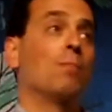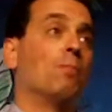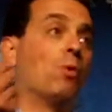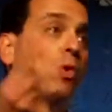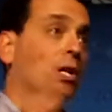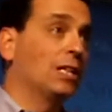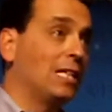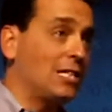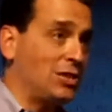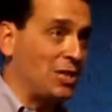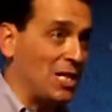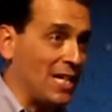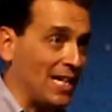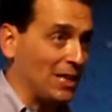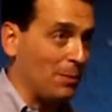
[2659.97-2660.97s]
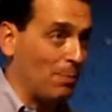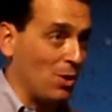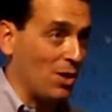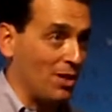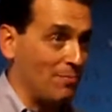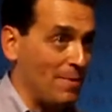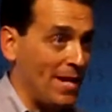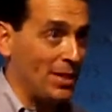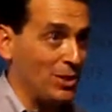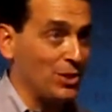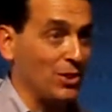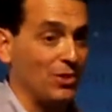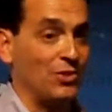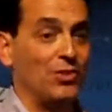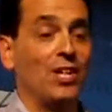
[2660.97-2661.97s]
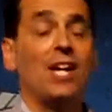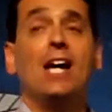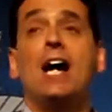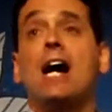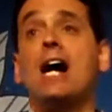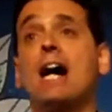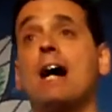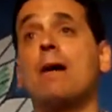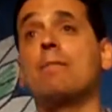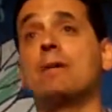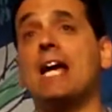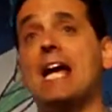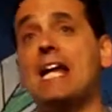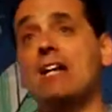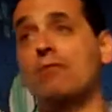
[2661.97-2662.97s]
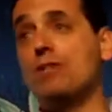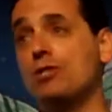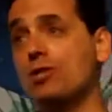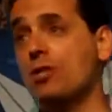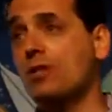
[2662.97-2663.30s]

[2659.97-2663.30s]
more listening on the part of managers. And if we do